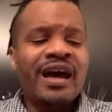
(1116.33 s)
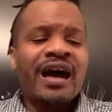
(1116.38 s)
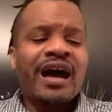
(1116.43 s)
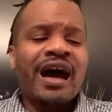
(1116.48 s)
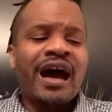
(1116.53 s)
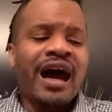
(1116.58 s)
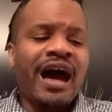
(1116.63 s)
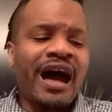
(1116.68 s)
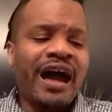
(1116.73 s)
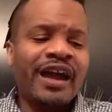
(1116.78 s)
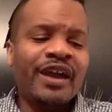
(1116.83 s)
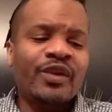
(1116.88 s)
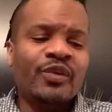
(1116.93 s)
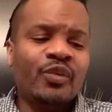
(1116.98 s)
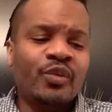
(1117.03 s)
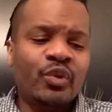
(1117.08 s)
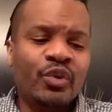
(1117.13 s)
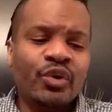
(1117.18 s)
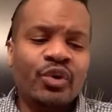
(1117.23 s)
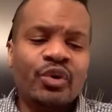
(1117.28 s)
I
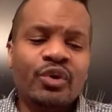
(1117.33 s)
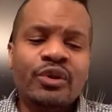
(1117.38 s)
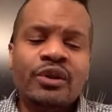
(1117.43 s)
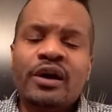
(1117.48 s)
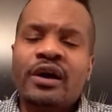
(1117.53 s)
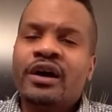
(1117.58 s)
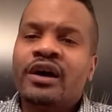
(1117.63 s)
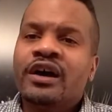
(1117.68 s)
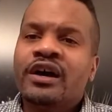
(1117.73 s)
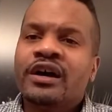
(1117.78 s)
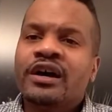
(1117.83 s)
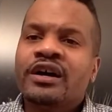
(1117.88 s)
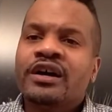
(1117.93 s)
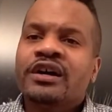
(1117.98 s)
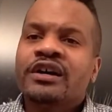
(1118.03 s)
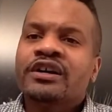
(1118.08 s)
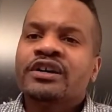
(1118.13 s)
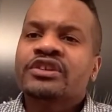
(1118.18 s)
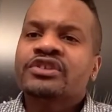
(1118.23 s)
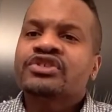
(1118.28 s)
will
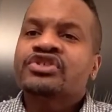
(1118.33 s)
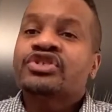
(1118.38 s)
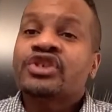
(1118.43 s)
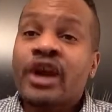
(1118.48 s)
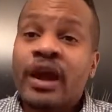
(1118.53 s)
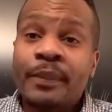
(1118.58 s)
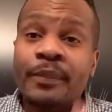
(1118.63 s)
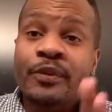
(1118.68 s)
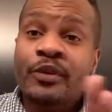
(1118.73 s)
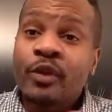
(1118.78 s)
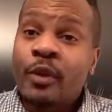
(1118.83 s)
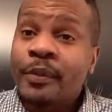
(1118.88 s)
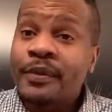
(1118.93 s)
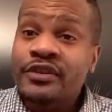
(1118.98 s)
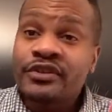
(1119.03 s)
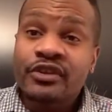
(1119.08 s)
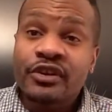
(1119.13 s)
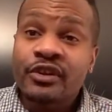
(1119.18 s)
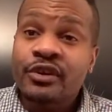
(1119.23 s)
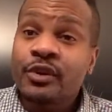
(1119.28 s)
chop you up
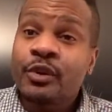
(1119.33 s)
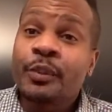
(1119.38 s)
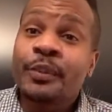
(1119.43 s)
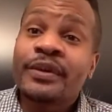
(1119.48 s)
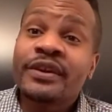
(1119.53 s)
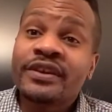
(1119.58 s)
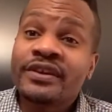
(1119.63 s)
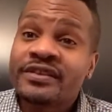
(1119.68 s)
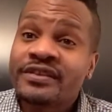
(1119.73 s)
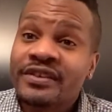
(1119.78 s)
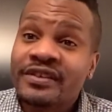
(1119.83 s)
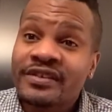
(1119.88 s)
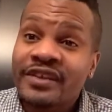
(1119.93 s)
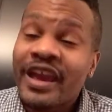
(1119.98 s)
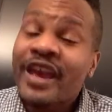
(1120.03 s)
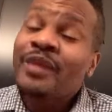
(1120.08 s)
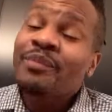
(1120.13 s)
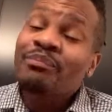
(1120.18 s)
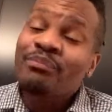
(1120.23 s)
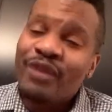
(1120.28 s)
into little pieces
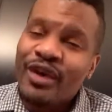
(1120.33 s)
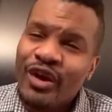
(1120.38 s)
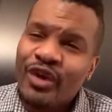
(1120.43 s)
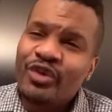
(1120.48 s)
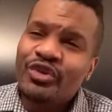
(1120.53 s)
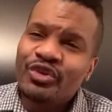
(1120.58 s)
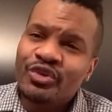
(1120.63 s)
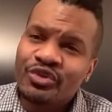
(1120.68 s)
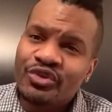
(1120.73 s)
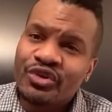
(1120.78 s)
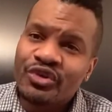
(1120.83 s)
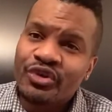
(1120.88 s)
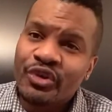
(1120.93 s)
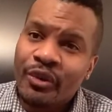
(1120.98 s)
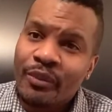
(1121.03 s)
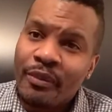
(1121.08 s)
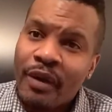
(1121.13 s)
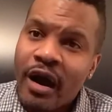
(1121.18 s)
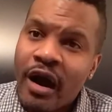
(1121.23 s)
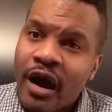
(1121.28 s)
and mail you to your
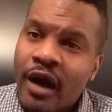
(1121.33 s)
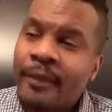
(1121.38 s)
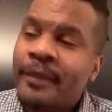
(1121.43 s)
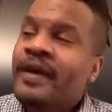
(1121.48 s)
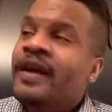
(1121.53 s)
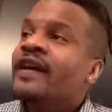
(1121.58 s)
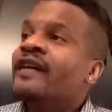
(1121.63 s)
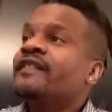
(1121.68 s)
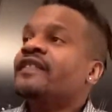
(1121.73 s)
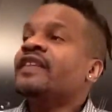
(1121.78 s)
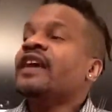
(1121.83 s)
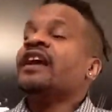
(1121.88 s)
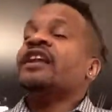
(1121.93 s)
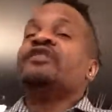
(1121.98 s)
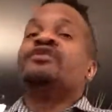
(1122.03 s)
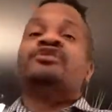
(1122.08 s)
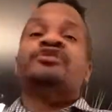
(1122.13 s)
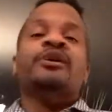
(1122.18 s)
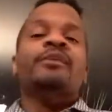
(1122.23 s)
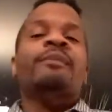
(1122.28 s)
mom. Now, if
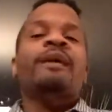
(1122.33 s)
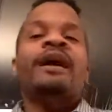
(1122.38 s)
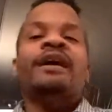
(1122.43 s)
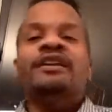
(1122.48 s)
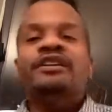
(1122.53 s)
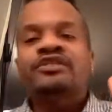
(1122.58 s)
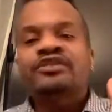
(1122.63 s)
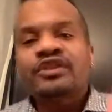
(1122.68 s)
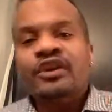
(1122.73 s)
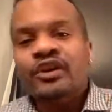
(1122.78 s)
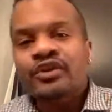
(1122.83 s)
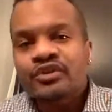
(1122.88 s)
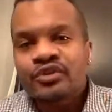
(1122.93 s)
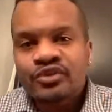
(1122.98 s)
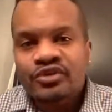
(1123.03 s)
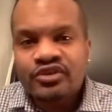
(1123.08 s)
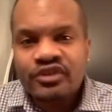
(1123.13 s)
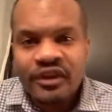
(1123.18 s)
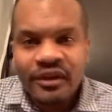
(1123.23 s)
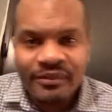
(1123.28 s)
somebody tell you
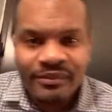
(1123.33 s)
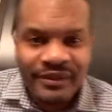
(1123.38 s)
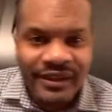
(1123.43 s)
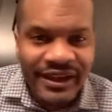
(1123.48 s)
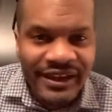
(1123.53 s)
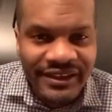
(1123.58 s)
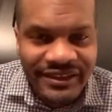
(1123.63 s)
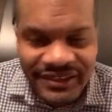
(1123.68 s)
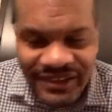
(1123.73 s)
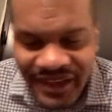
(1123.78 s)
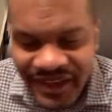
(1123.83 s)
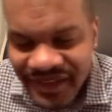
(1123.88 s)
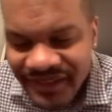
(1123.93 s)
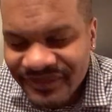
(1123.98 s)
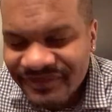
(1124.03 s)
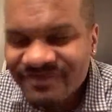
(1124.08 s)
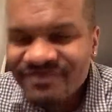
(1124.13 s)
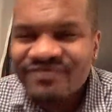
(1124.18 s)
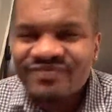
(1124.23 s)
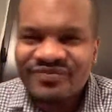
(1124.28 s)
something like
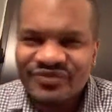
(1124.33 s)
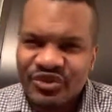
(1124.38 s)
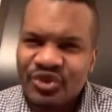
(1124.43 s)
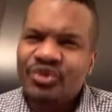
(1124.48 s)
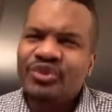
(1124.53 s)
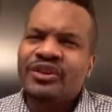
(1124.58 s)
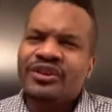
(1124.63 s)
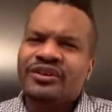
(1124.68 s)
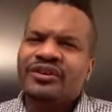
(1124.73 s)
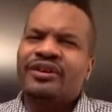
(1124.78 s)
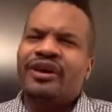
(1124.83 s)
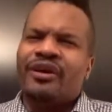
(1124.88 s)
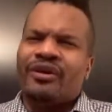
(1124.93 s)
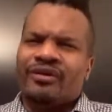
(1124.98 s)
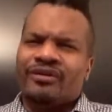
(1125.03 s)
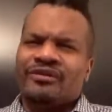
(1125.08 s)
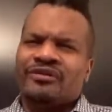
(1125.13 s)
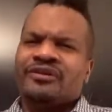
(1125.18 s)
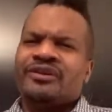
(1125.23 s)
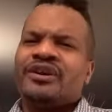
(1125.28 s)
that, you need to go.
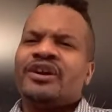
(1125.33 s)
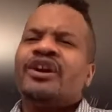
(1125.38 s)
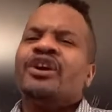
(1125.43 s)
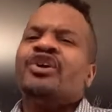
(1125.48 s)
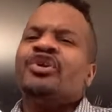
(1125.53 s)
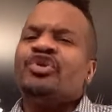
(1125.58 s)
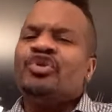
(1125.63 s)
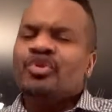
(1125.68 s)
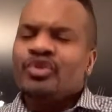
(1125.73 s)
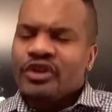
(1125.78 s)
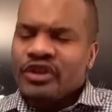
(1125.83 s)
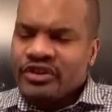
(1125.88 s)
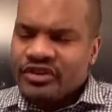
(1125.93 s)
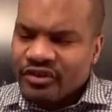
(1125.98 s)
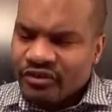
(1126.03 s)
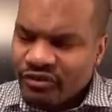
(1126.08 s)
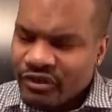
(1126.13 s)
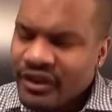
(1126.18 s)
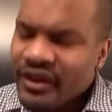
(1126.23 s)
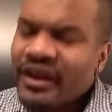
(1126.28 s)
You need
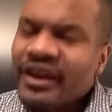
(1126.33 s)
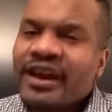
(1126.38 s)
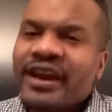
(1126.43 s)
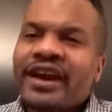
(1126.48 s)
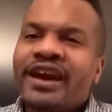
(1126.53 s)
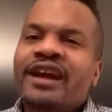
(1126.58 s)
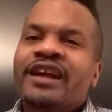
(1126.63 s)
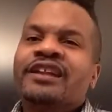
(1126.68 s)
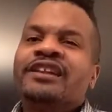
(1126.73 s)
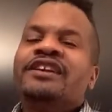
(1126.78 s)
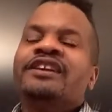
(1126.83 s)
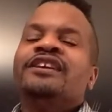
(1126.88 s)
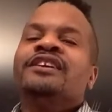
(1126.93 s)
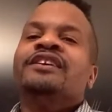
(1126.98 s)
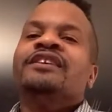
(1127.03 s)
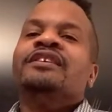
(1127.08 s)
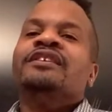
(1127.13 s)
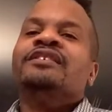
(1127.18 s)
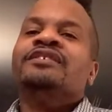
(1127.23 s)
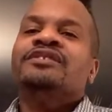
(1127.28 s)
to, Ellie,
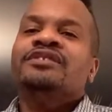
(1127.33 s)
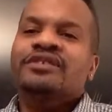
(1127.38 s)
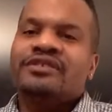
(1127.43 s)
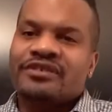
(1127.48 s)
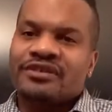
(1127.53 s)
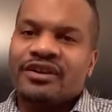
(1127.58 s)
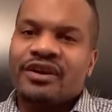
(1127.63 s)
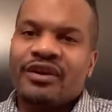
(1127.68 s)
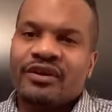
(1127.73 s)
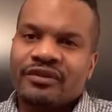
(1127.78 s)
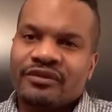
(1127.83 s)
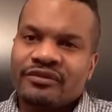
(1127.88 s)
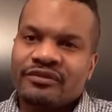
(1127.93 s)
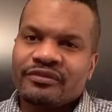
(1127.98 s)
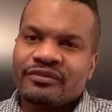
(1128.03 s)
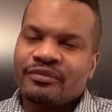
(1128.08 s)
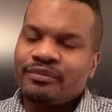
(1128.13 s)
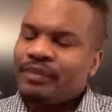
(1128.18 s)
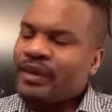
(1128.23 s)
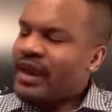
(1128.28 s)
just go.
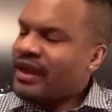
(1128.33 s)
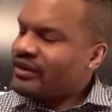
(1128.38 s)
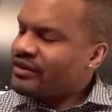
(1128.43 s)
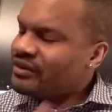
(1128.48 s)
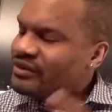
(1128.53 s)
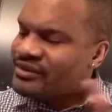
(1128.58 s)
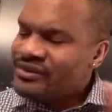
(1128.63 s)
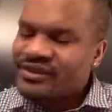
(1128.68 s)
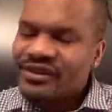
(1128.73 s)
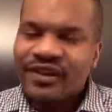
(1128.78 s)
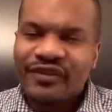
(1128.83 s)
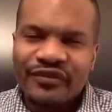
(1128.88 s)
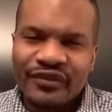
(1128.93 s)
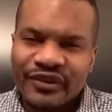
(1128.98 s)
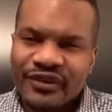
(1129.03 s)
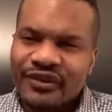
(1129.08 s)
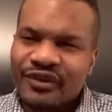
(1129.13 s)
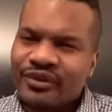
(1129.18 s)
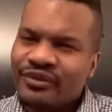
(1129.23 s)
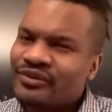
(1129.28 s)
Pack your stuff and
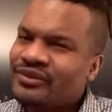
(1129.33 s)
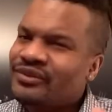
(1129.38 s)
go.